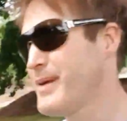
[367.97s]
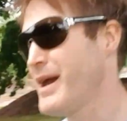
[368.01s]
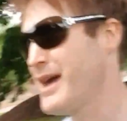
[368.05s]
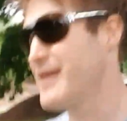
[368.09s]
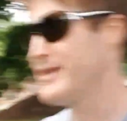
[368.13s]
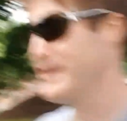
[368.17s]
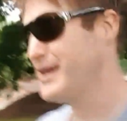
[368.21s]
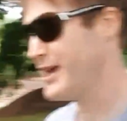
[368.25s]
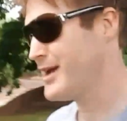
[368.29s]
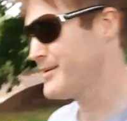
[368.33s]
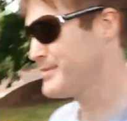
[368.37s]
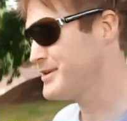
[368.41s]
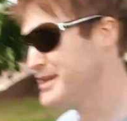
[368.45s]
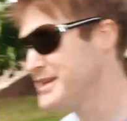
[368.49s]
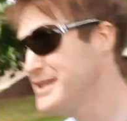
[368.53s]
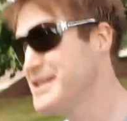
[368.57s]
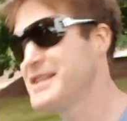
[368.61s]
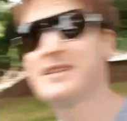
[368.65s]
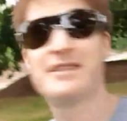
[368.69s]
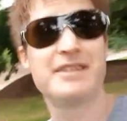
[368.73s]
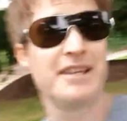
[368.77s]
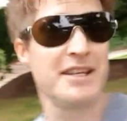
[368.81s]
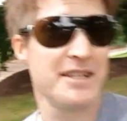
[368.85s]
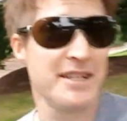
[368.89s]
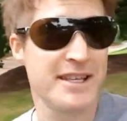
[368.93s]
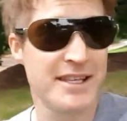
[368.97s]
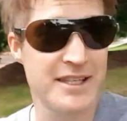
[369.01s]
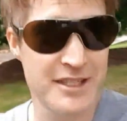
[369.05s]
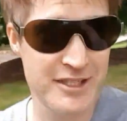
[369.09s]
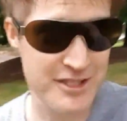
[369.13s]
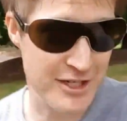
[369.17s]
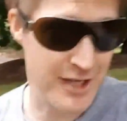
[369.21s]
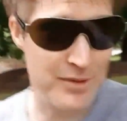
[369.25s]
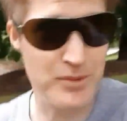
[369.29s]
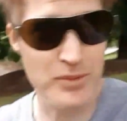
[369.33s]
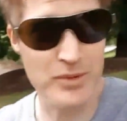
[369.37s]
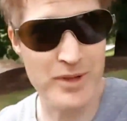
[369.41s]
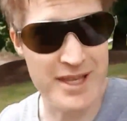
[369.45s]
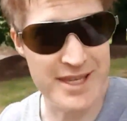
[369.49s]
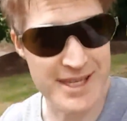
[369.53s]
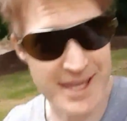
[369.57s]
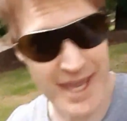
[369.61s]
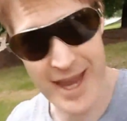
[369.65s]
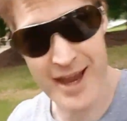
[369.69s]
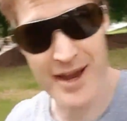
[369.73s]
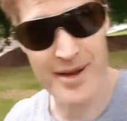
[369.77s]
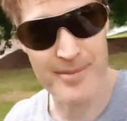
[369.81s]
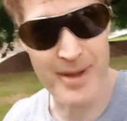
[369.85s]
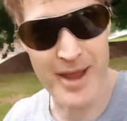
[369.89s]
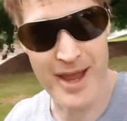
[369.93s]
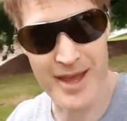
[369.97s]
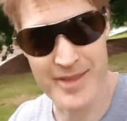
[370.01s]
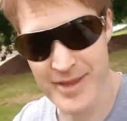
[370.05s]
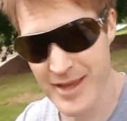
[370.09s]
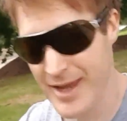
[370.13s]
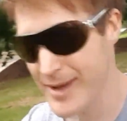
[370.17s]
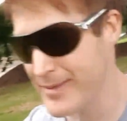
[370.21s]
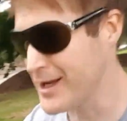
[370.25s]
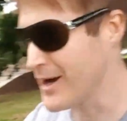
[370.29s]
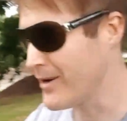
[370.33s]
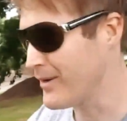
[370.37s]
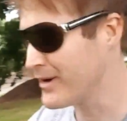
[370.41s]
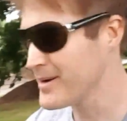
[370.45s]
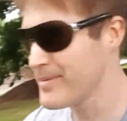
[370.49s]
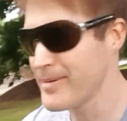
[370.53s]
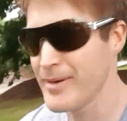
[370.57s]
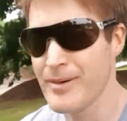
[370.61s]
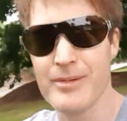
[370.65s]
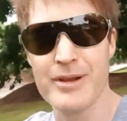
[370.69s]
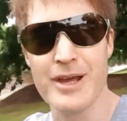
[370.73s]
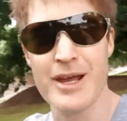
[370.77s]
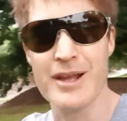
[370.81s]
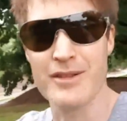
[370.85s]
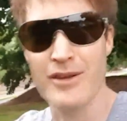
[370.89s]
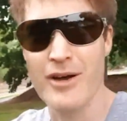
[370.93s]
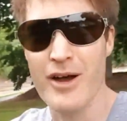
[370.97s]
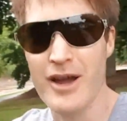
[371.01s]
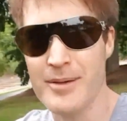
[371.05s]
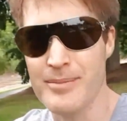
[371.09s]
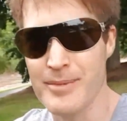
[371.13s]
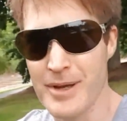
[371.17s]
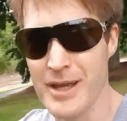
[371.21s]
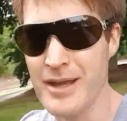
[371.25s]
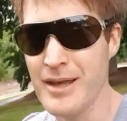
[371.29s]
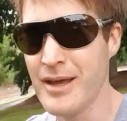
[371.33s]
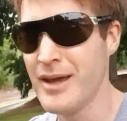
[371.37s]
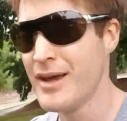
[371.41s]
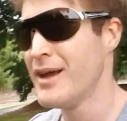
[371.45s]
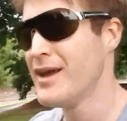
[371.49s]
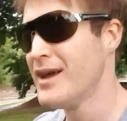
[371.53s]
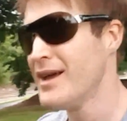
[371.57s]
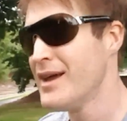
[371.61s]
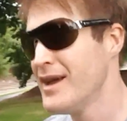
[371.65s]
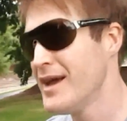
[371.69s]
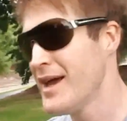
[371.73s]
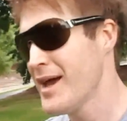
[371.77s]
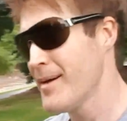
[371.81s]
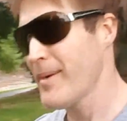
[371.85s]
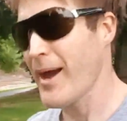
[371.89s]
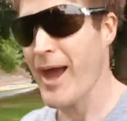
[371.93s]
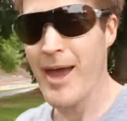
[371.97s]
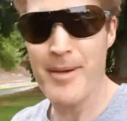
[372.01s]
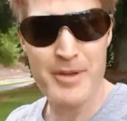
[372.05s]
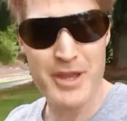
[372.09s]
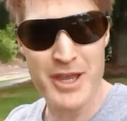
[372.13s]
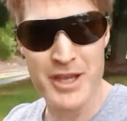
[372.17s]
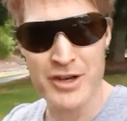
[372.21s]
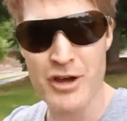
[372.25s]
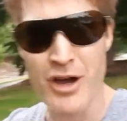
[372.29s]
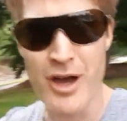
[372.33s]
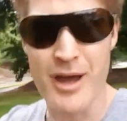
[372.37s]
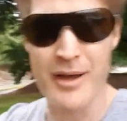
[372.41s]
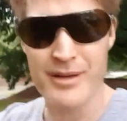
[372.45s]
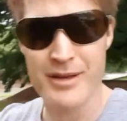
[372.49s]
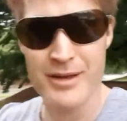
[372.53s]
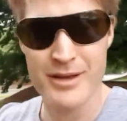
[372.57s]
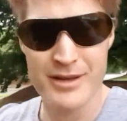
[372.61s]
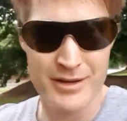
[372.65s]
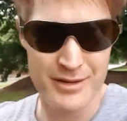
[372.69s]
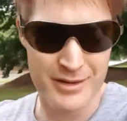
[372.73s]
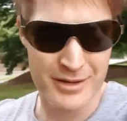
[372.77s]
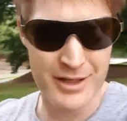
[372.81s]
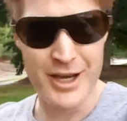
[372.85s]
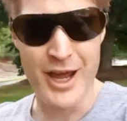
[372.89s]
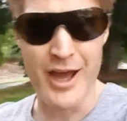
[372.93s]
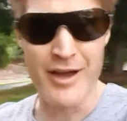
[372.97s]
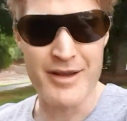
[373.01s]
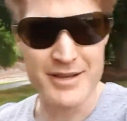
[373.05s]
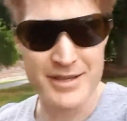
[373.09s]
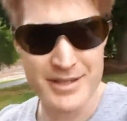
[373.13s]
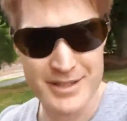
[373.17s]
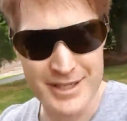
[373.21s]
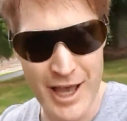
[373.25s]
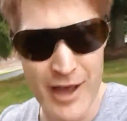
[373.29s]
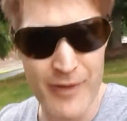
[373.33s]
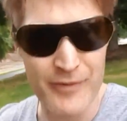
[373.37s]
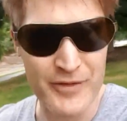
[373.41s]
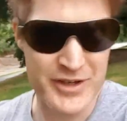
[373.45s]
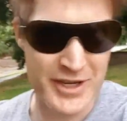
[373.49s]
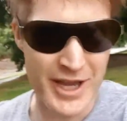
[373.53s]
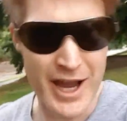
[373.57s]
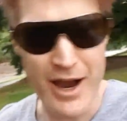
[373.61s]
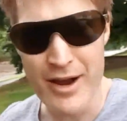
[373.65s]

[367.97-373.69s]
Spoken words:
about them, didn't genuinely care about them. No wonder people don't like me. And maybe you're not, you know, a selfish,